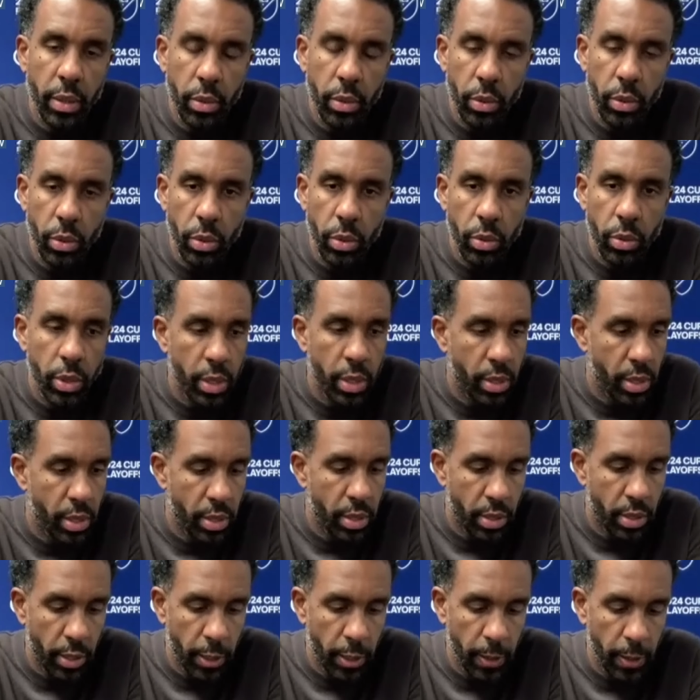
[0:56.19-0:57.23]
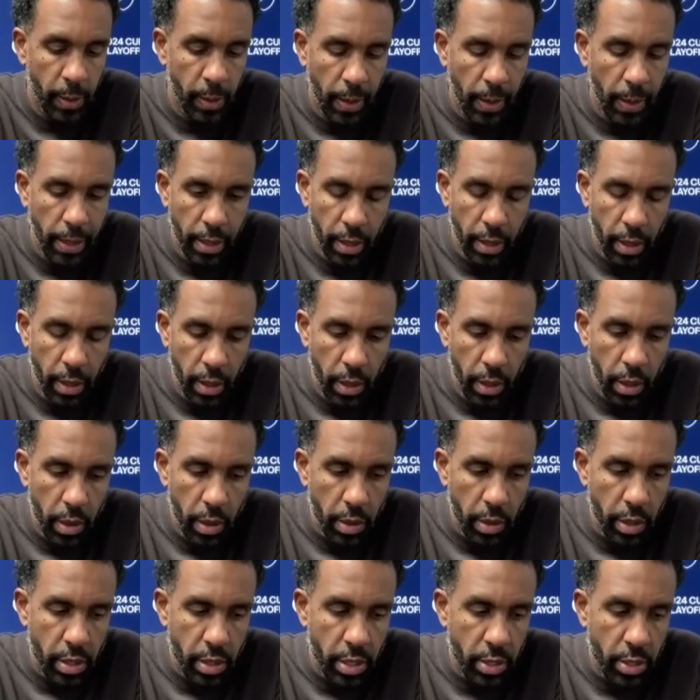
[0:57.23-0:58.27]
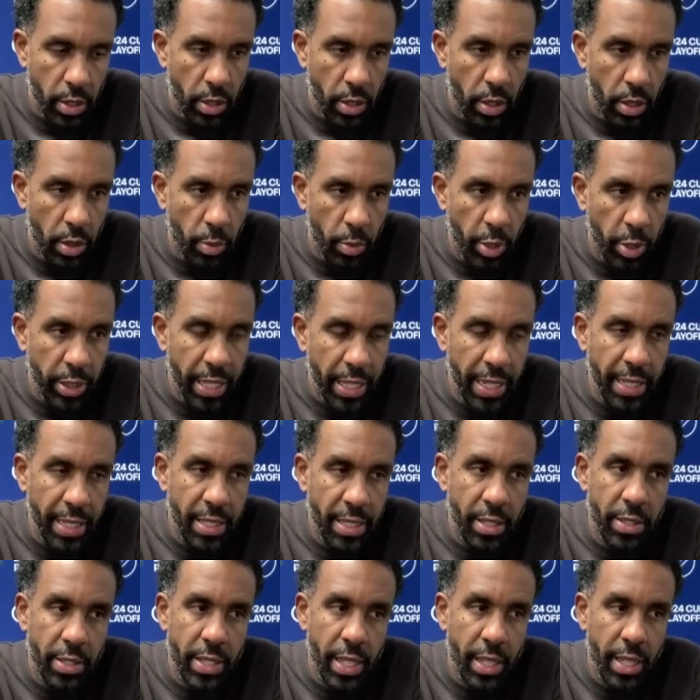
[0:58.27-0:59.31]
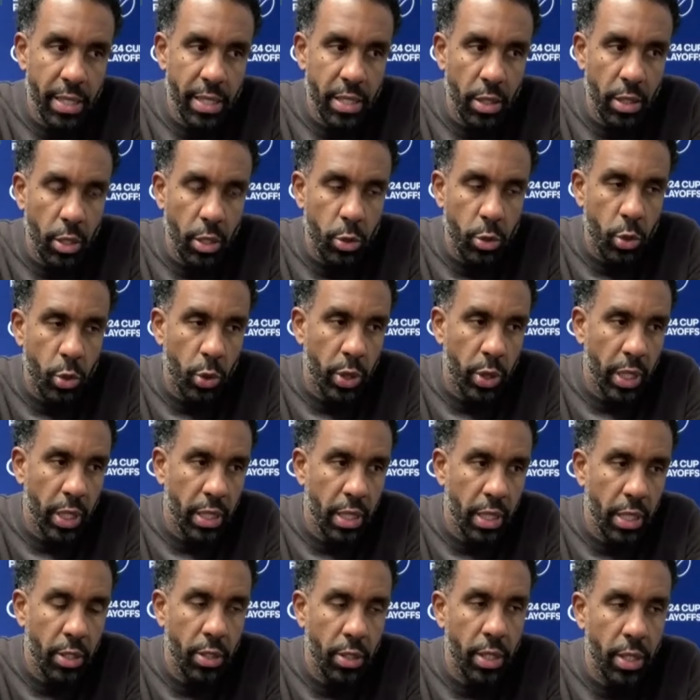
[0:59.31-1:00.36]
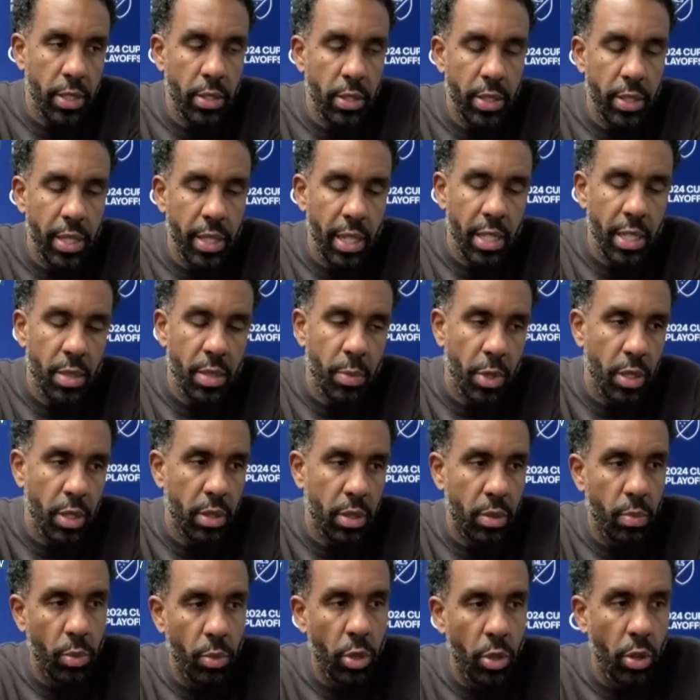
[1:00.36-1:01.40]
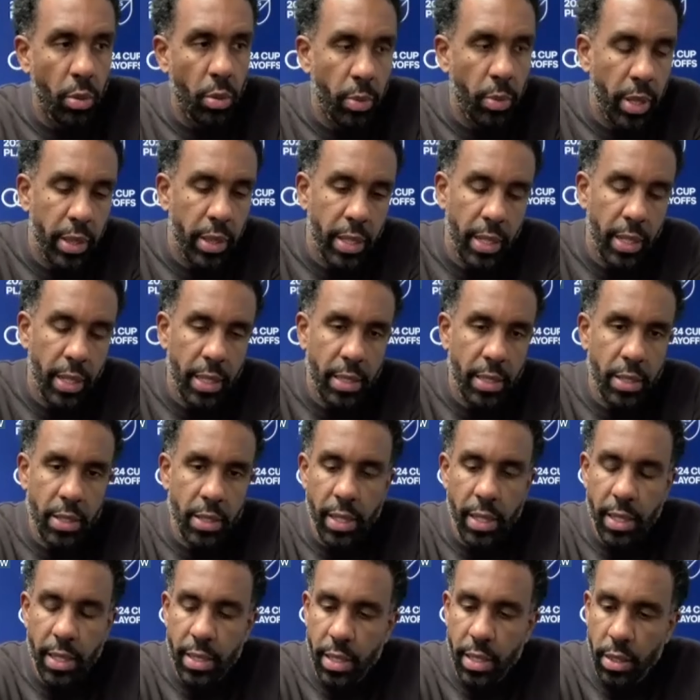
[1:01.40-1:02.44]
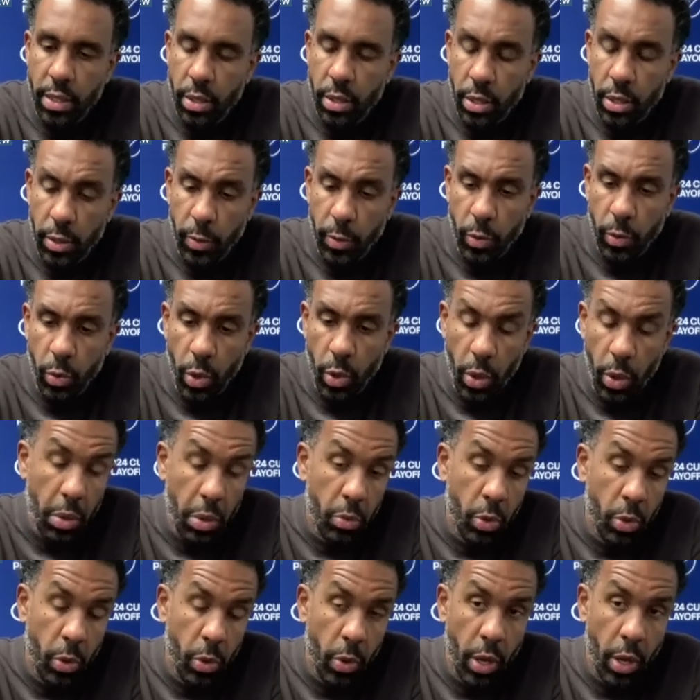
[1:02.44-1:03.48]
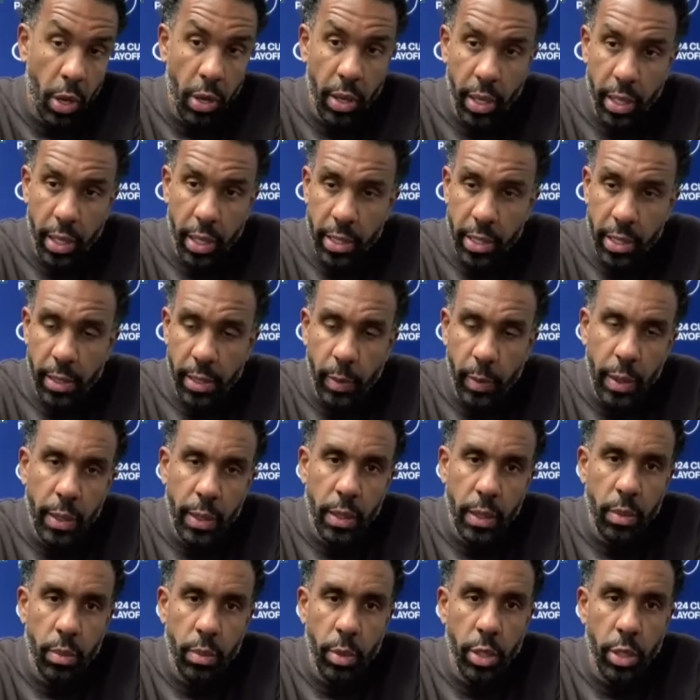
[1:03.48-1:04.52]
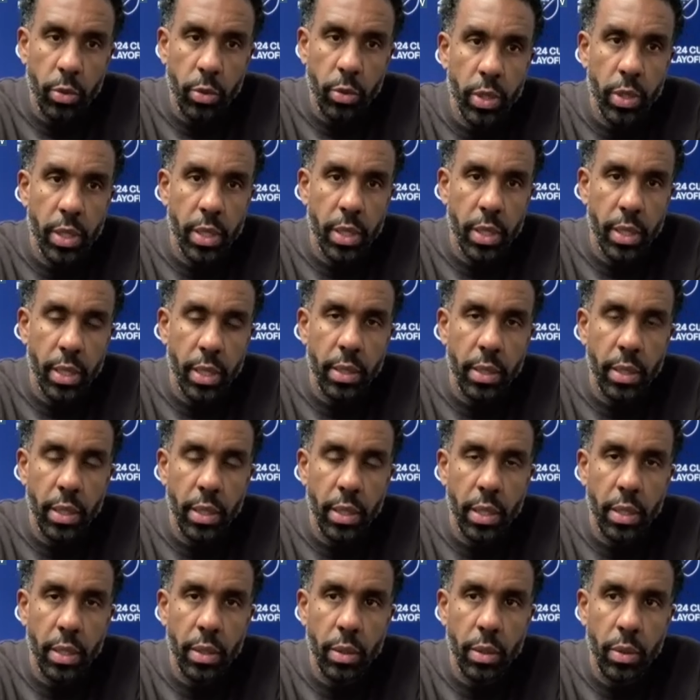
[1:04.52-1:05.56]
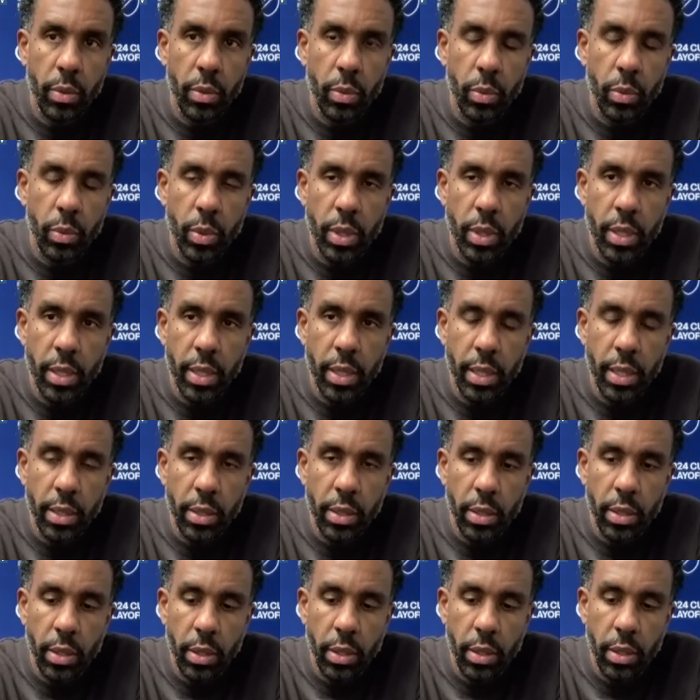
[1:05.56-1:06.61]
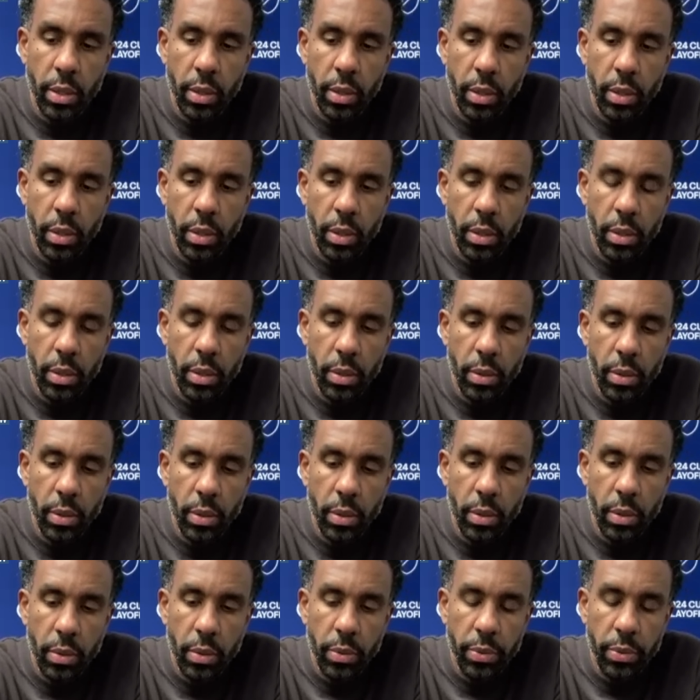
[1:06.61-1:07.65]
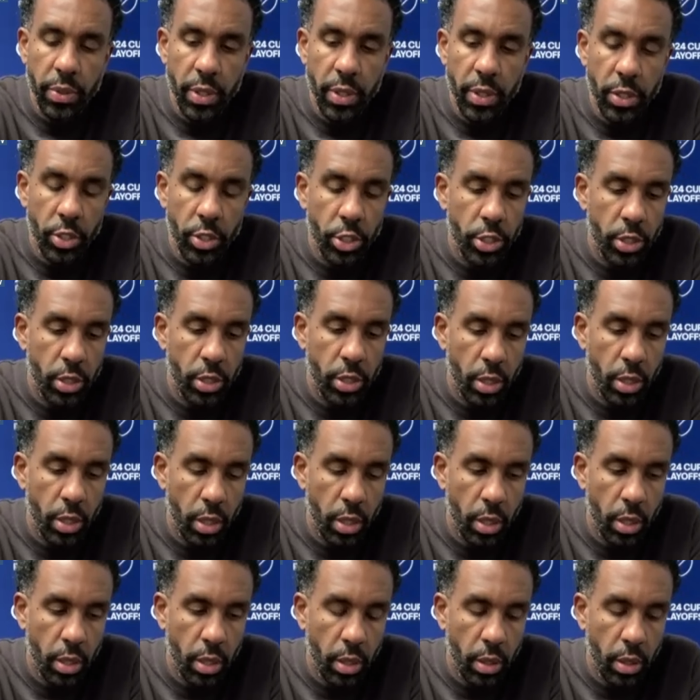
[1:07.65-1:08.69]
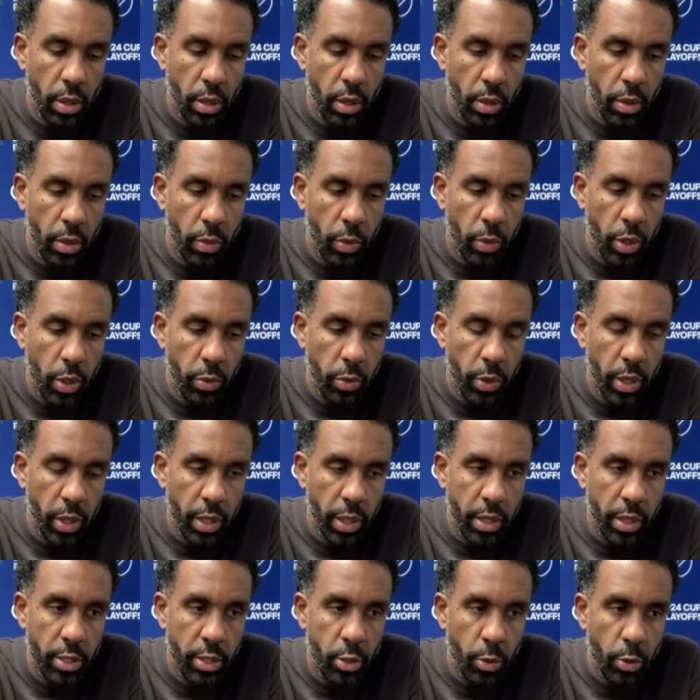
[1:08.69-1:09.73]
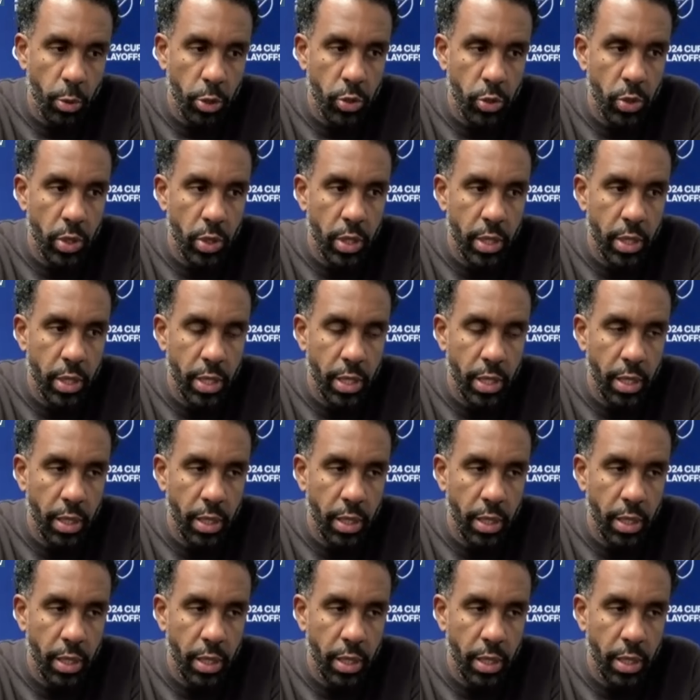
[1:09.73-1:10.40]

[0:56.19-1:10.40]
You know, this is a this is a mental exercise and also technical exercise, but more mental exercise. And uh, we were we were ahead, but didn't uh, we didn't uh, finish uh, when we had this opportunity.